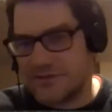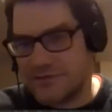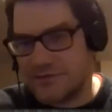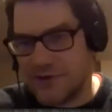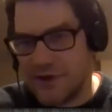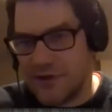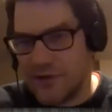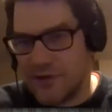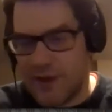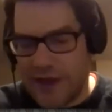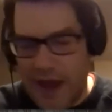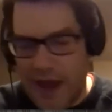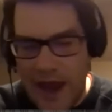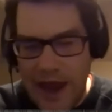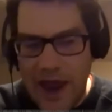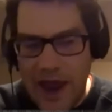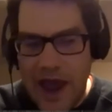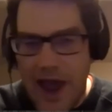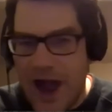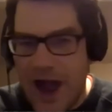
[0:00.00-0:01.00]
you know, like,
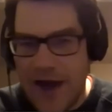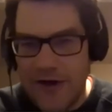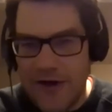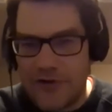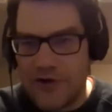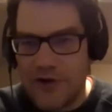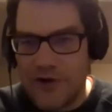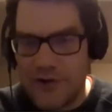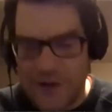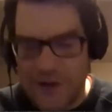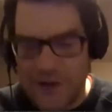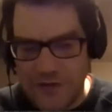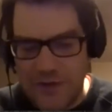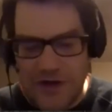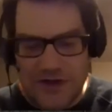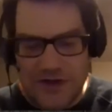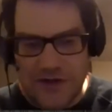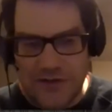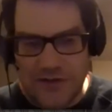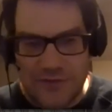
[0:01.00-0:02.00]
I don't know, that you've
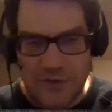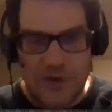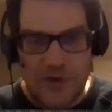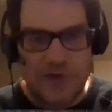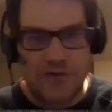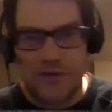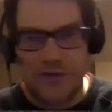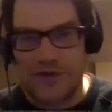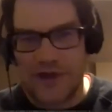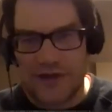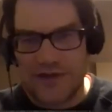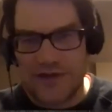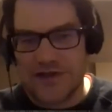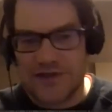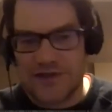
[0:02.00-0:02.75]
mentioned a few different things.